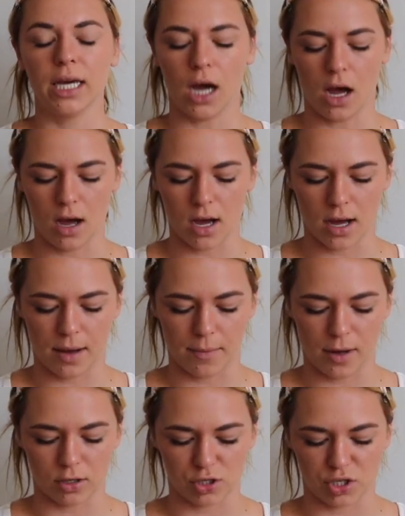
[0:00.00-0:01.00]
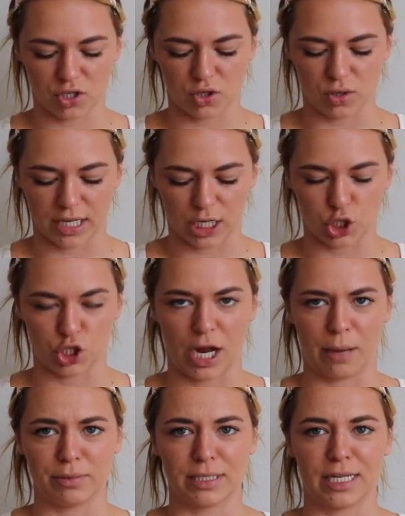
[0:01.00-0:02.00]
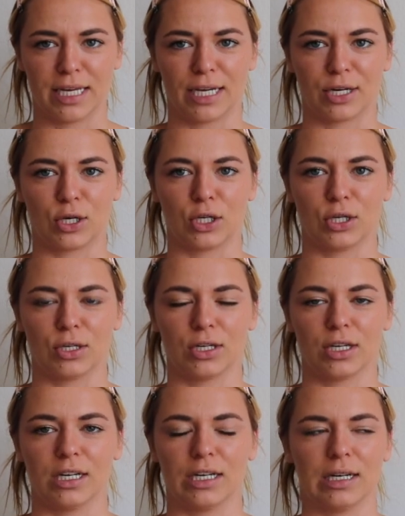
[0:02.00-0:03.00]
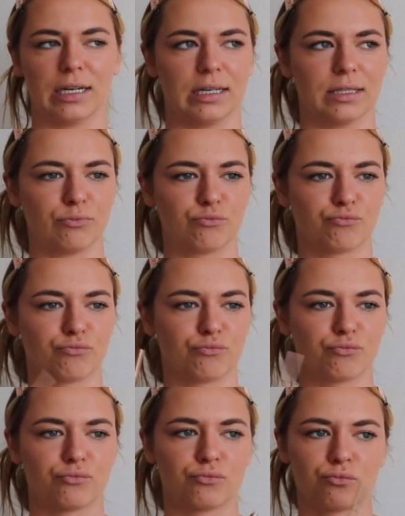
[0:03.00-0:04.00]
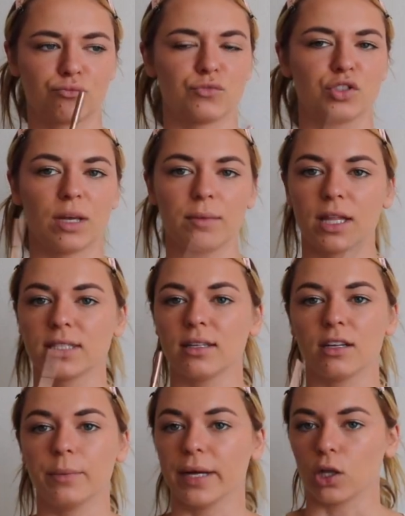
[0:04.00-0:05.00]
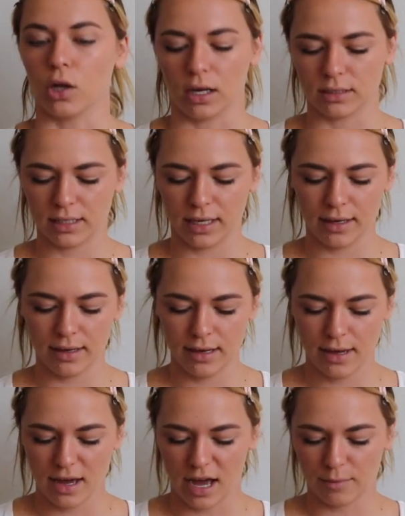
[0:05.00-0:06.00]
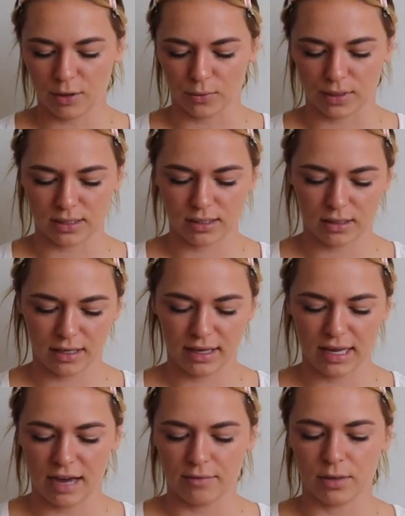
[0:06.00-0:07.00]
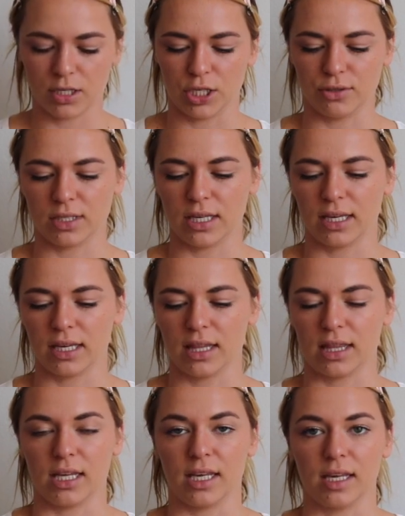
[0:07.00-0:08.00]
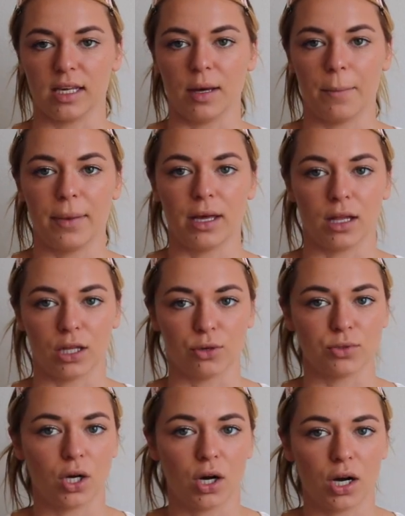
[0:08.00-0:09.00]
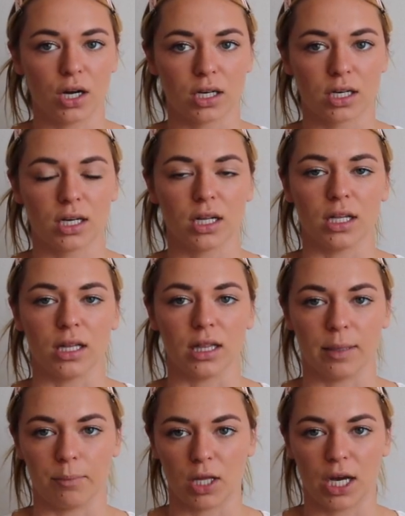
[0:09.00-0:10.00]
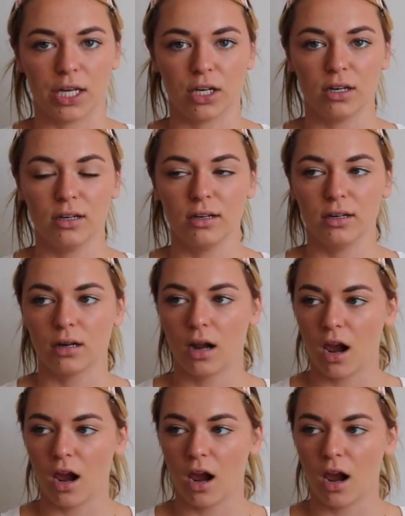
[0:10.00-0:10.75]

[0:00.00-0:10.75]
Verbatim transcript: um, I'll just do like a chapstick or, uh, something that's a little bit glossy. Um, but recently I've been using the Pillow Talk lip liner.